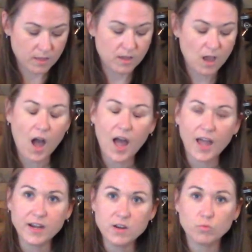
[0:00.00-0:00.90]

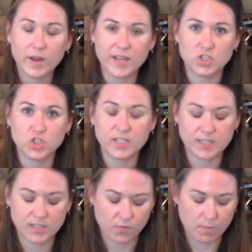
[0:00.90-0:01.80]
God raised
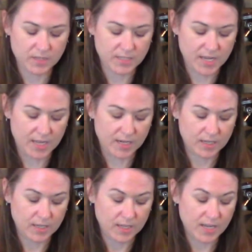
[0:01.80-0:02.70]
Jesus from the dead.
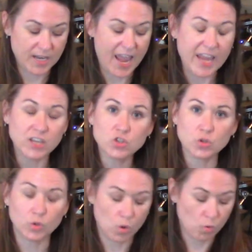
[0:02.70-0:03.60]
An
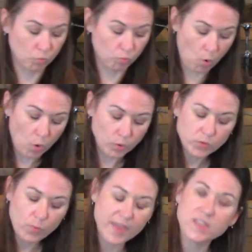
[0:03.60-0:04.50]
angel rolled
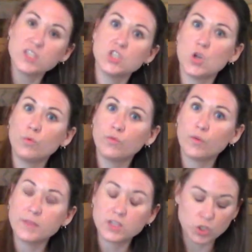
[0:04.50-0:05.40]
away the stone
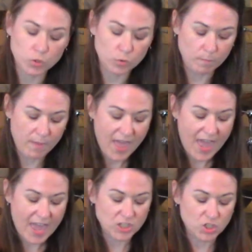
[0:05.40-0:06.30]
from the tomb,
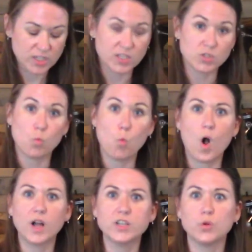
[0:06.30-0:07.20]
and Jesus
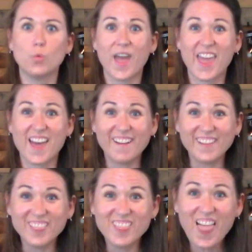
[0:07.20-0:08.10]
walked away
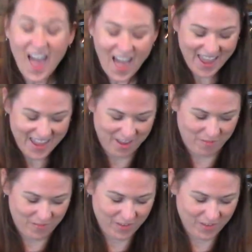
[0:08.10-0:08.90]
alive.